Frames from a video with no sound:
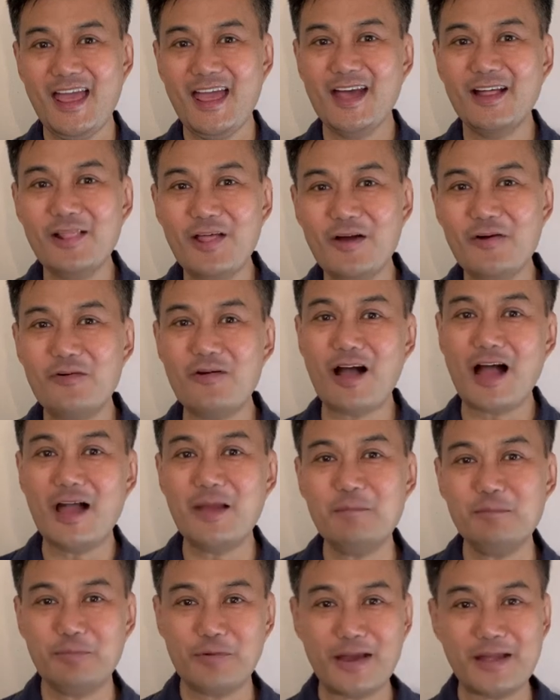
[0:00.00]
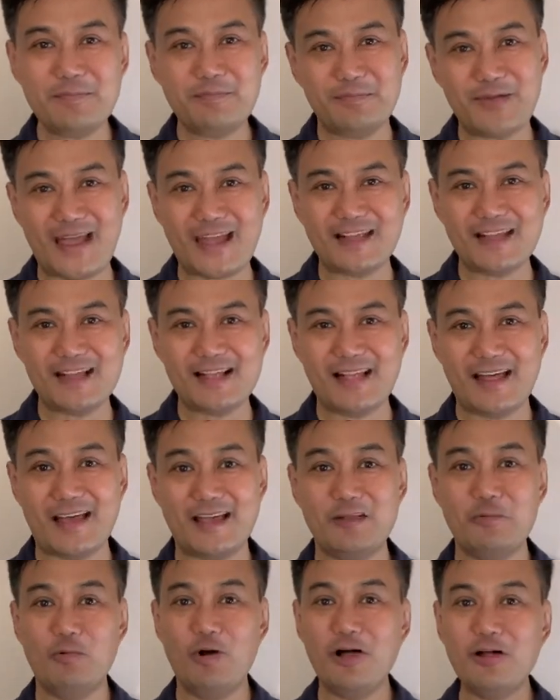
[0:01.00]
Hello, I'm Bren
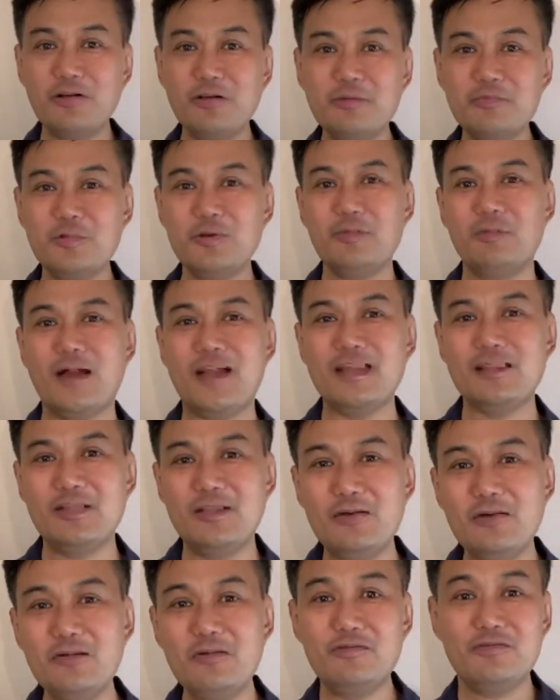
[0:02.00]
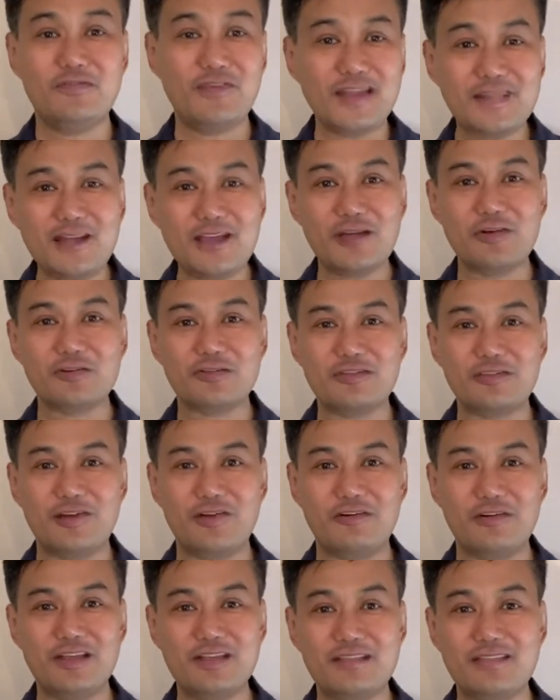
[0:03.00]
Bataclan. Welcome to my new video
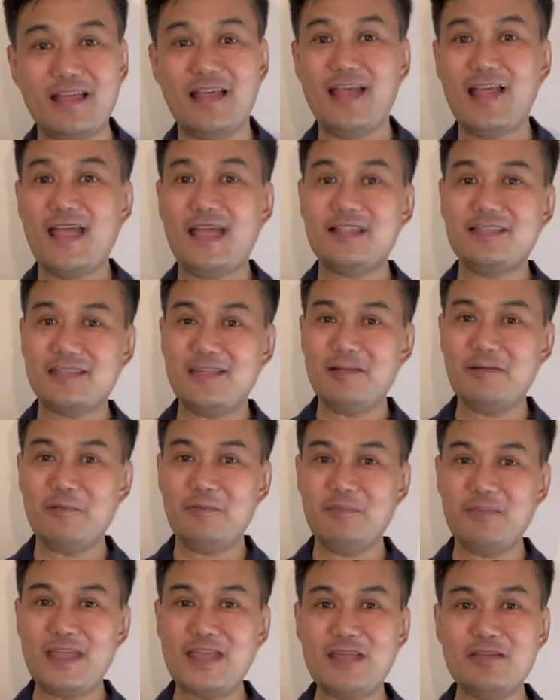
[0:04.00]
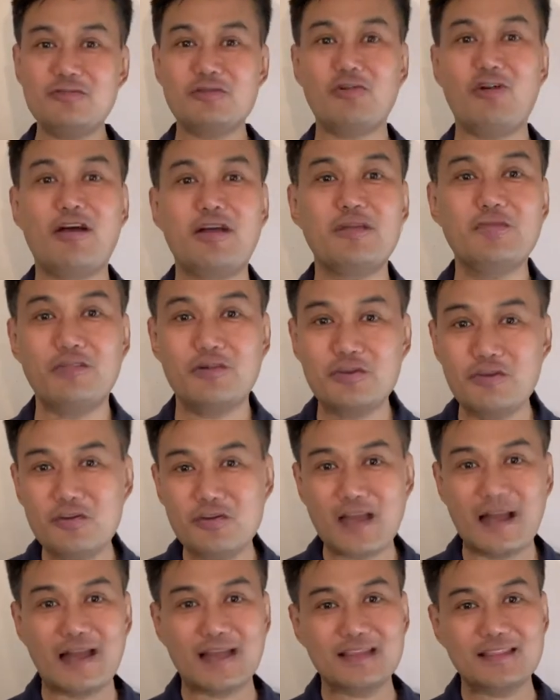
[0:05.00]
series. Instead of me drawing for you
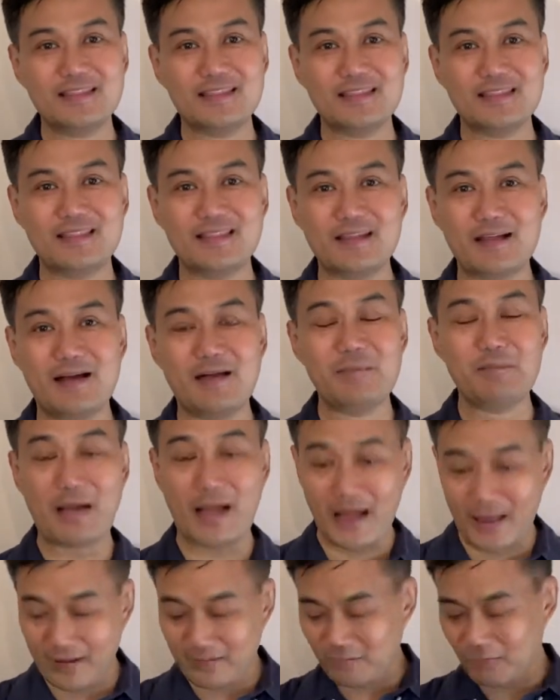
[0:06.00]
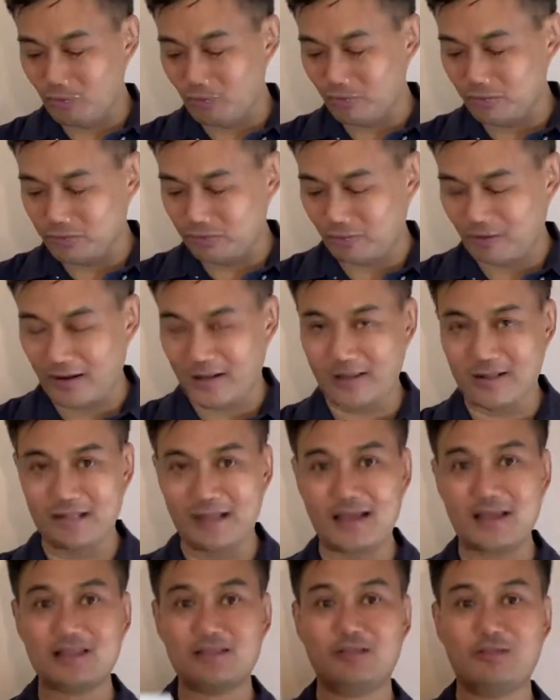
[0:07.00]
guys this time, I'm going to
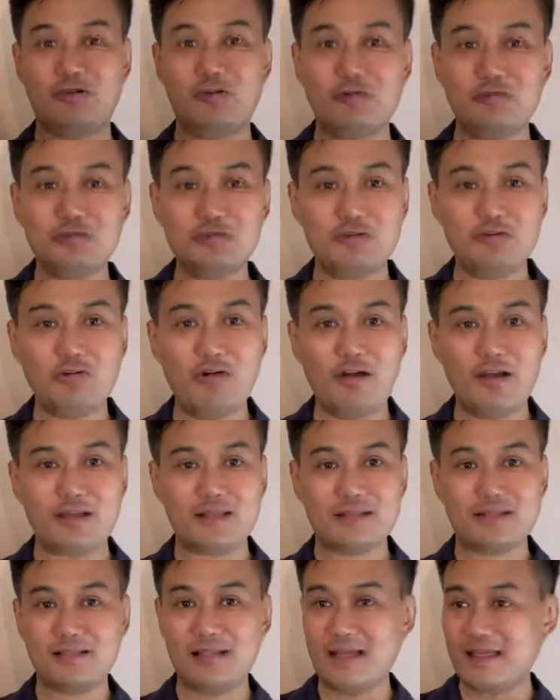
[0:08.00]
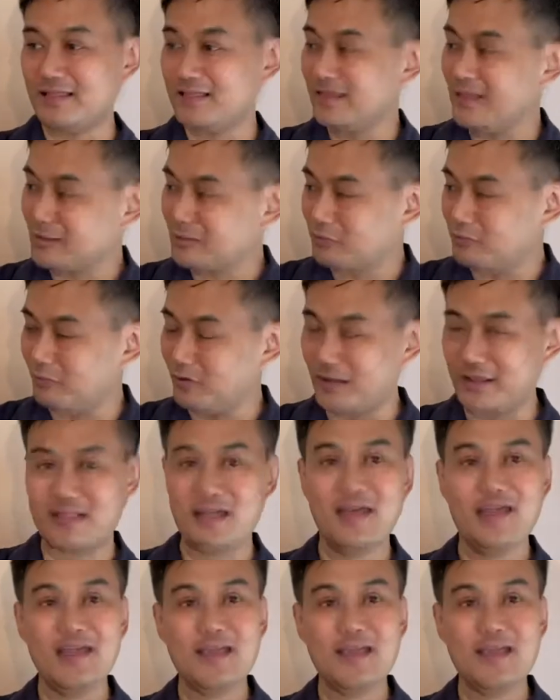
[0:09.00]
highlight student drawings like this one.